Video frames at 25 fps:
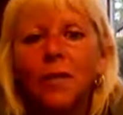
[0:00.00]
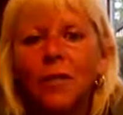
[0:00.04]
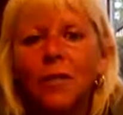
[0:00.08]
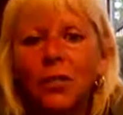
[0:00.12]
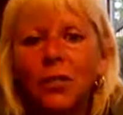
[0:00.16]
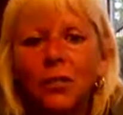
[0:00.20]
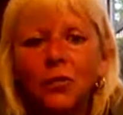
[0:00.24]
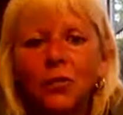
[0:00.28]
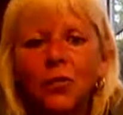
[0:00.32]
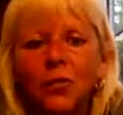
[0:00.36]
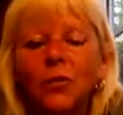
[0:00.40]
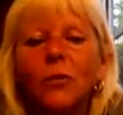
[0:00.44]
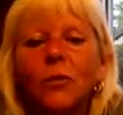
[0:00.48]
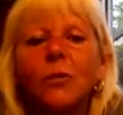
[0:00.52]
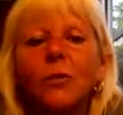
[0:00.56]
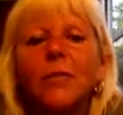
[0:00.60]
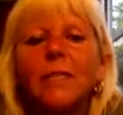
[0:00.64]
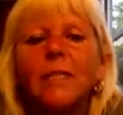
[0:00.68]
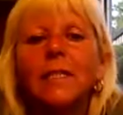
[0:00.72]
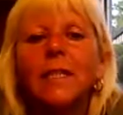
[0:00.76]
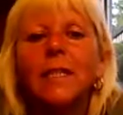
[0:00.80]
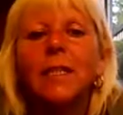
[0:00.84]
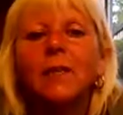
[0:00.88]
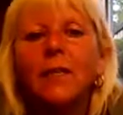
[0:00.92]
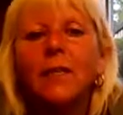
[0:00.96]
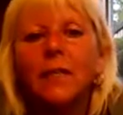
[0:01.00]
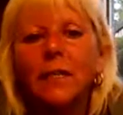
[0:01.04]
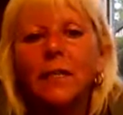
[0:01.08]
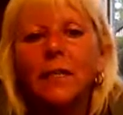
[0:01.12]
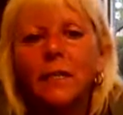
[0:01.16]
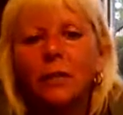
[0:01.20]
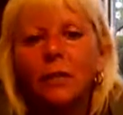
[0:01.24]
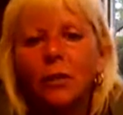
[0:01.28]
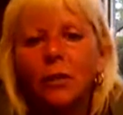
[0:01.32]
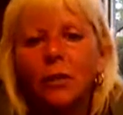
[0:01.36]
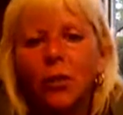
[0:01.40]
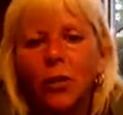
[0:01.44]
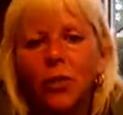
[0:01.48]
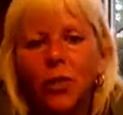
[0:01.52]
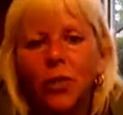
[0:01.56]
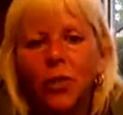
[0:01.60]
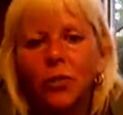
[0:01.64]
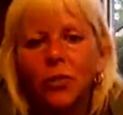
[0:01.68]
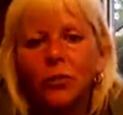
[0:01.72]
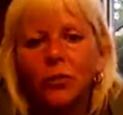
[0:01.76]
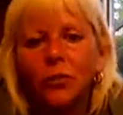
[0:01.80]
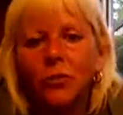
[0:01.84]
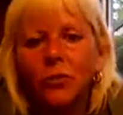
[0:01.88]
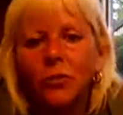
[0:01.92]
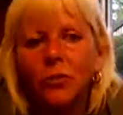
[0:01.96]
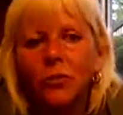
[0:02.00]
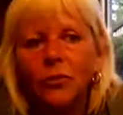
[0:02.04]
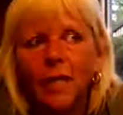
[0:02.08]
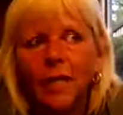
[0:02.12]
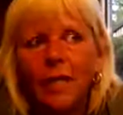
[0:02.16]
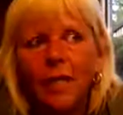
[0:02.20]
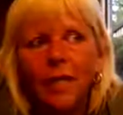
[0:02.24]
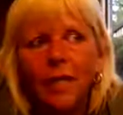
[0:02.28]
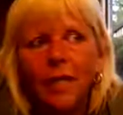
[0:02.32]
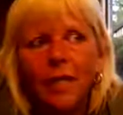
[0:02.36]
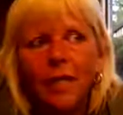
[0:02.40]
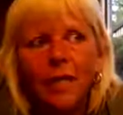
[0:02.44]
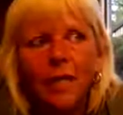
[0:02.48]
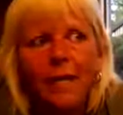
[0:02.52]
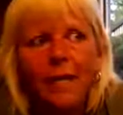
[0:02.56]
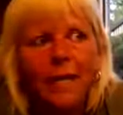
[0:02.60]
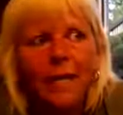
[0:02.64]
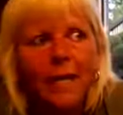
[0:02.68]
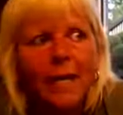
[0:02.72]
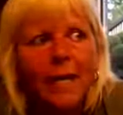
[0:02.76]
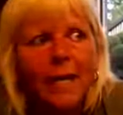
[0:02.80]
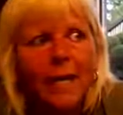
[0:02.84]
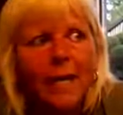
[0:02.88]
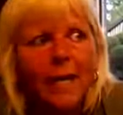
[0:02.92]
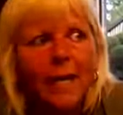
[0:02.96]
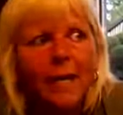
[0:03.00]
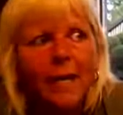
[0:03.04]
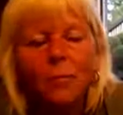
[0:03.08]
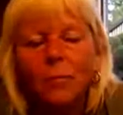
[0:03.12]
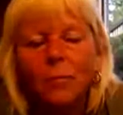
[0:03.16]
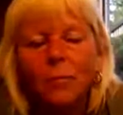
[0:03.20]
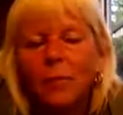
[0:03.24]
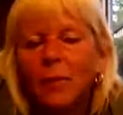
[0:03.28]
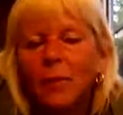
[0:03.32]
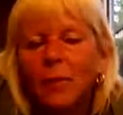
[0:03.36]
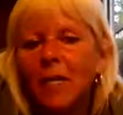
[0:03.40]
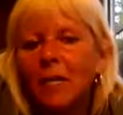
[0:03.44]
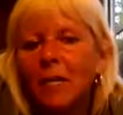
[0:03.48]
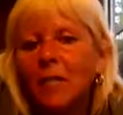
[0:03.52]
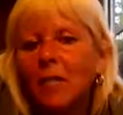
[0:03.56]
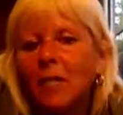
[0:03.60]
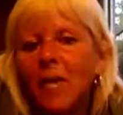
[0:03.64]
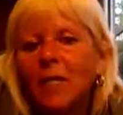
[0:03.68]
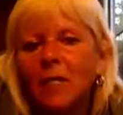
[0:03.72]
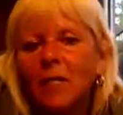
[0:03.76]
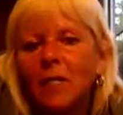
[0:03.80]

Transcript: and just go and tell your little dog a story and be in my element.